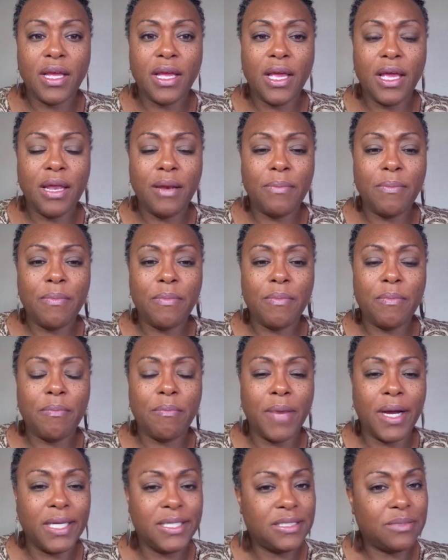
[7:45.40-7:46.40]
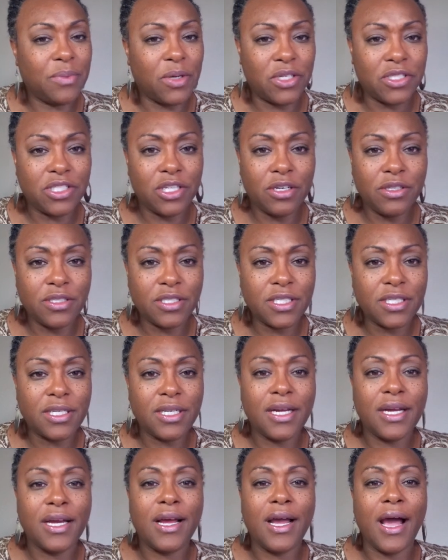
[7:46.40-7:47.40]
in my small church,
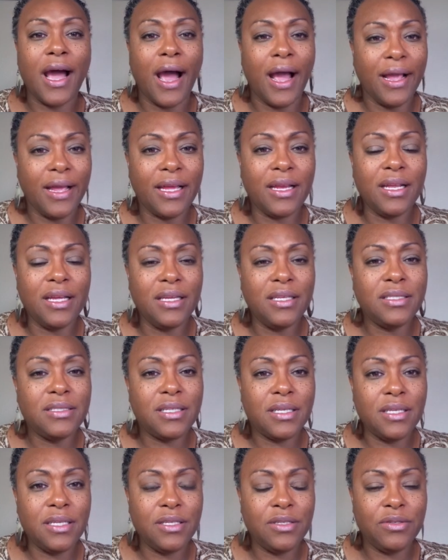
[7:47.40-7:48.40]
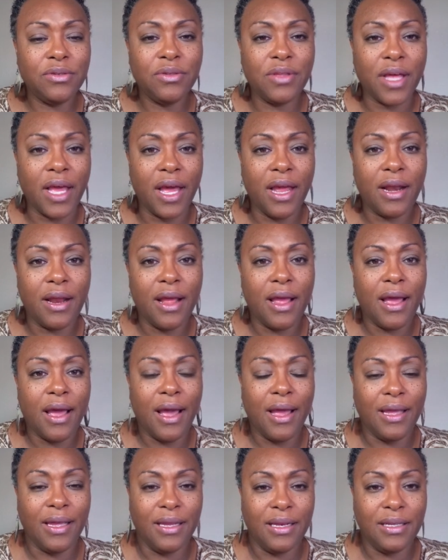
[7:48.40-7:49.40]
I can easily do that.
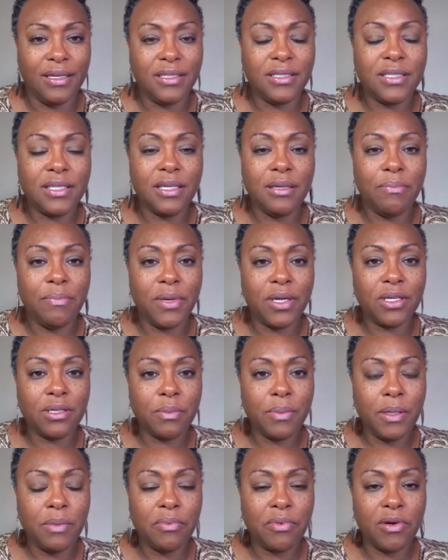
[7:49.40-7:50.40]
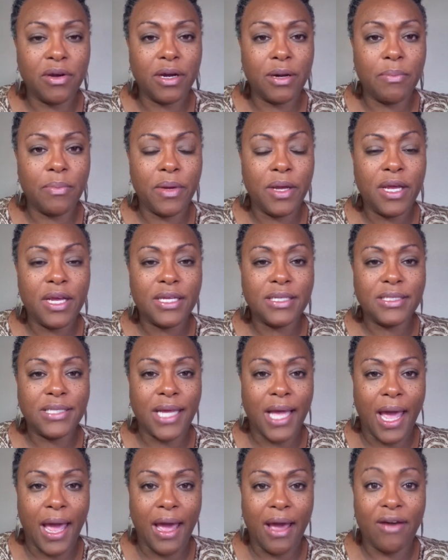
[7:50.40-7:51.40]
I can easily build people up to
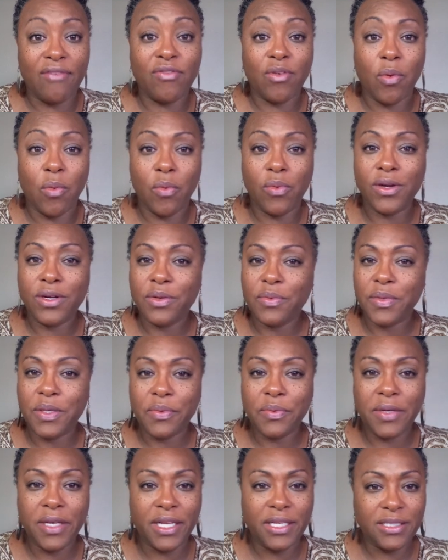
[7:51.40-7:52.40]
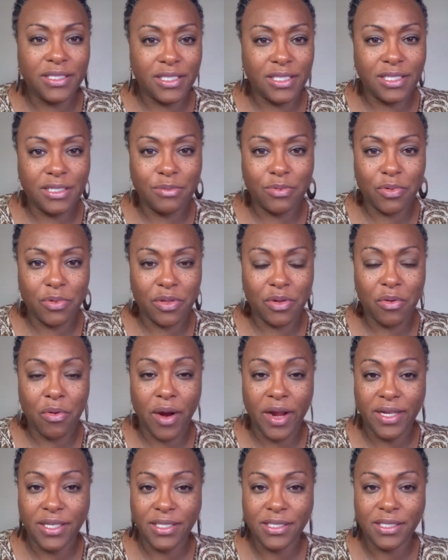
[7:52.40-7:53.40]
have one-on-one relationships with
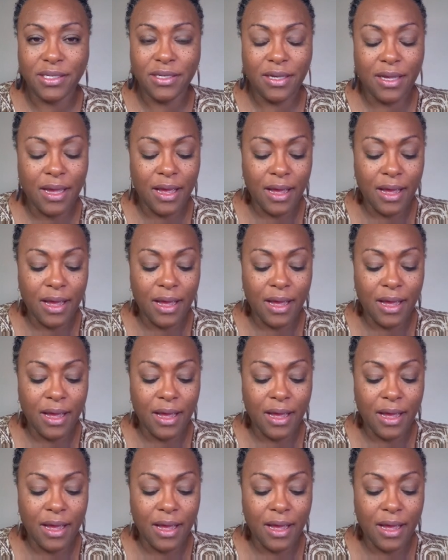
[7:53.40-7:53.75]
Christ.